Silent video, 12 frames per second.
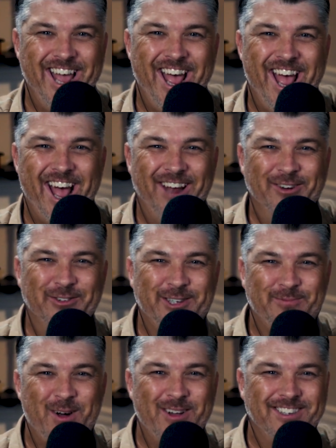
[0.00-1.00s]
Yeah, your
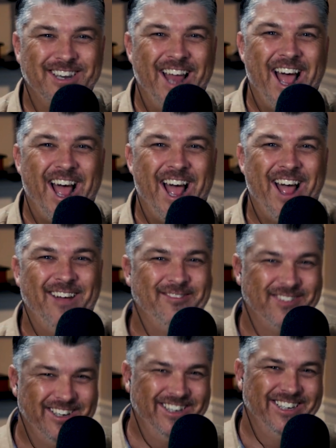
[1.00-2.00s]
response live.